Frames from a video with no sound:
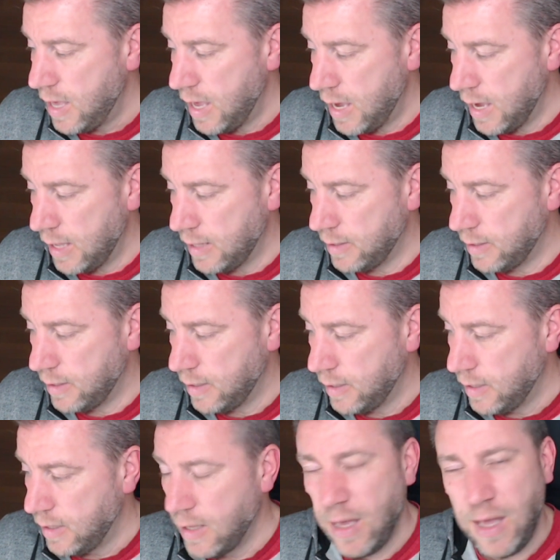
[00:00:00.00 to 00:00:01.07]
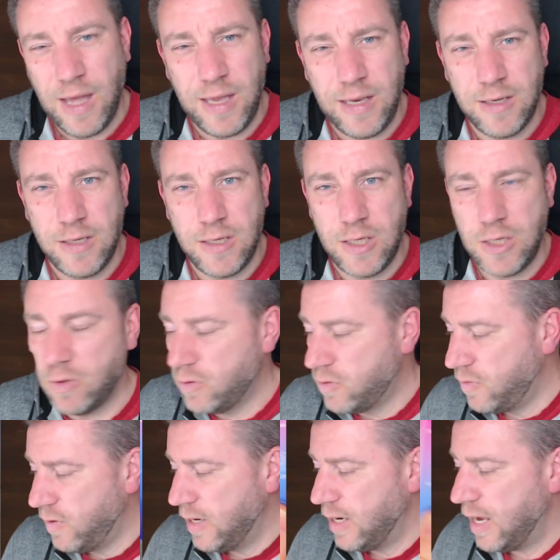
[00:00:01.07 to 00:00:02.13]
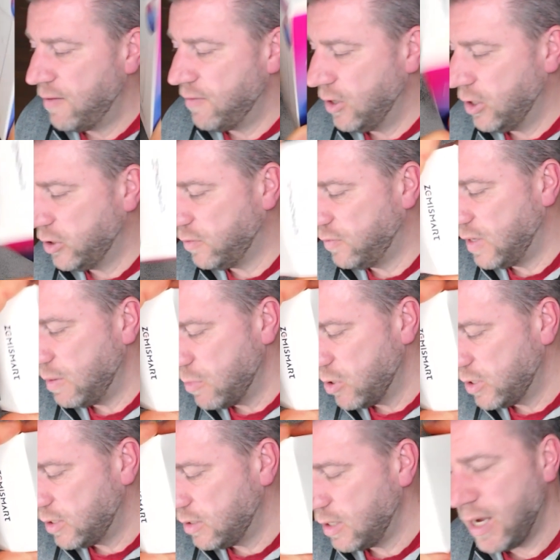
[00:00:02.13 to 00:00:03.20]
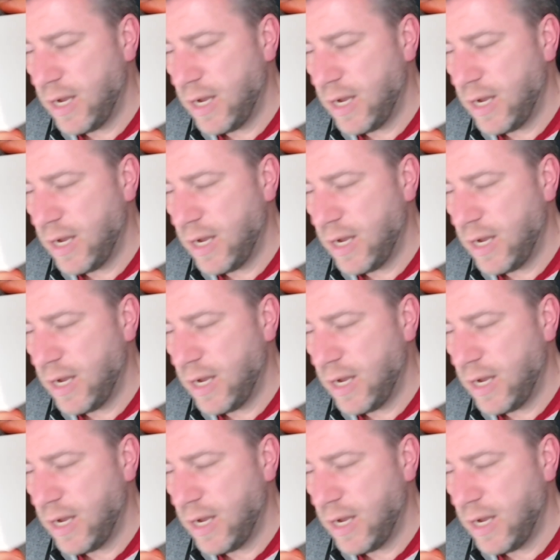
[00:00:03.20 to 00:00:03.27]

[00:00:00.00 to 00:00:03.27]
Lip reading: And I don't really have a lot of dimmers.